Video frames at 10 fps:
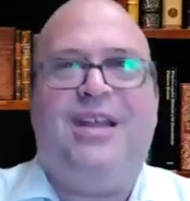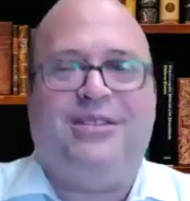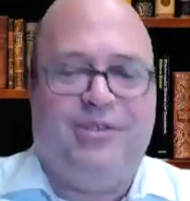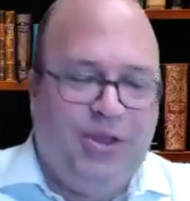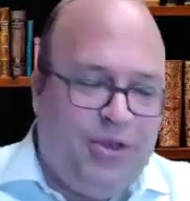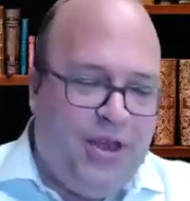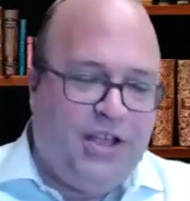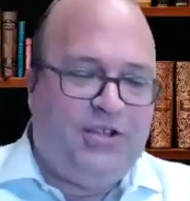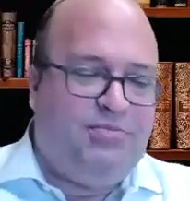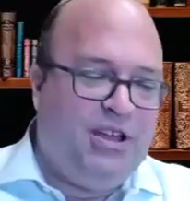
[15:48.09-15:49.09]
Clearly,
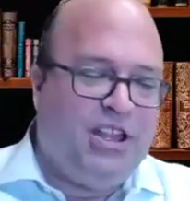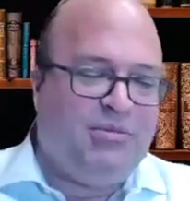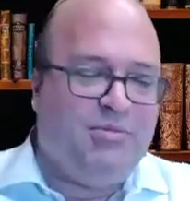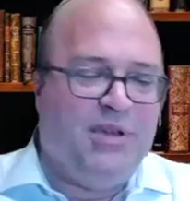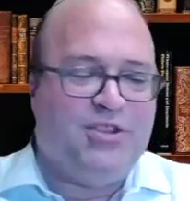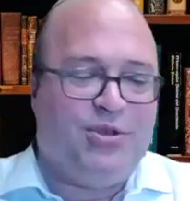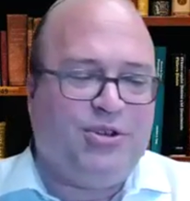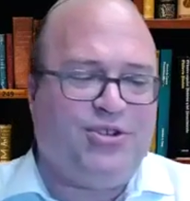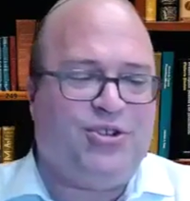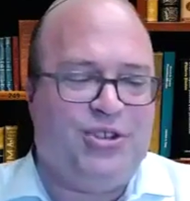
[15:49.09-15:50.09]
things picked up the pace with
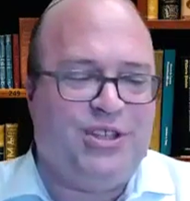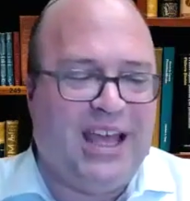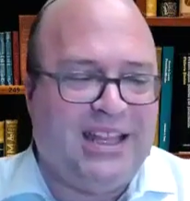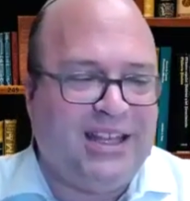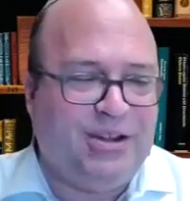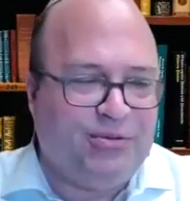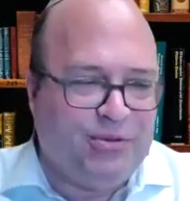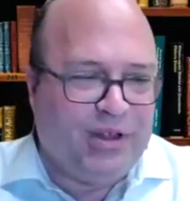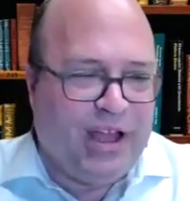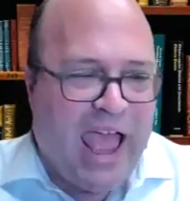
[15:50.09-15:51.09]
Herzl, and that
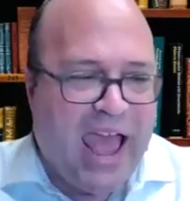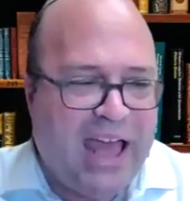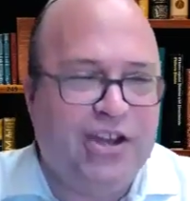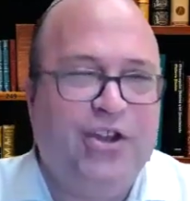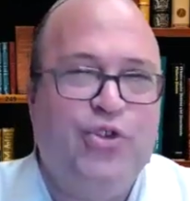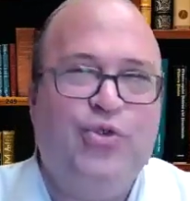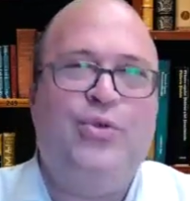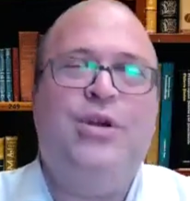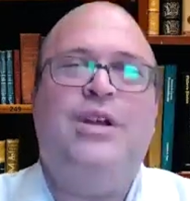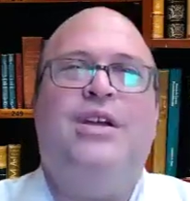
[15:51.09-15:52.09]
added a
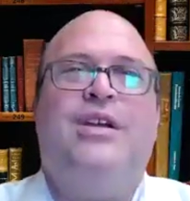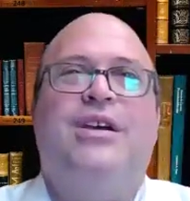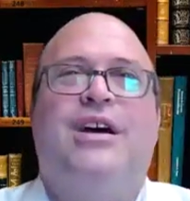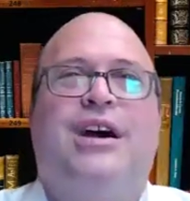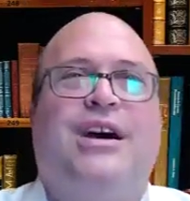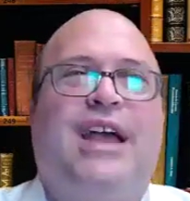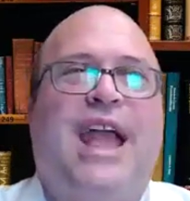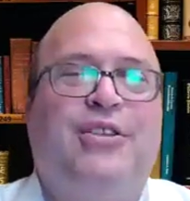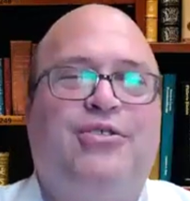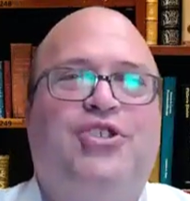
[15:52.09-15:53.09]
new
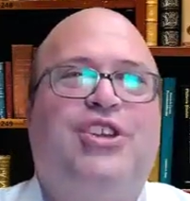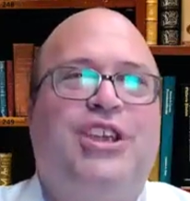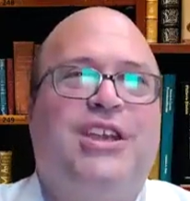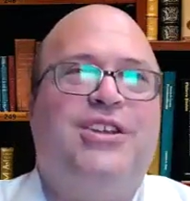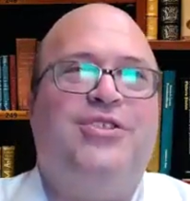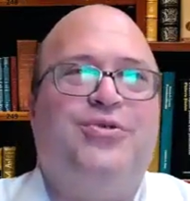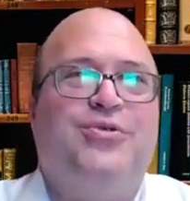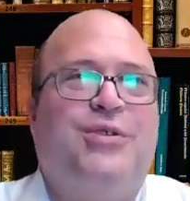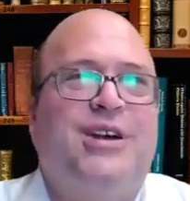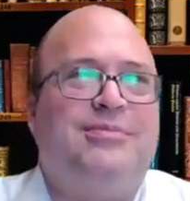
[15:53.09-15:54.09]
energy and a
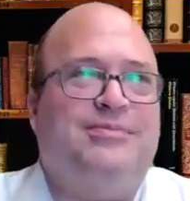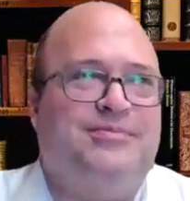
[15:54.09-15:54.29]
new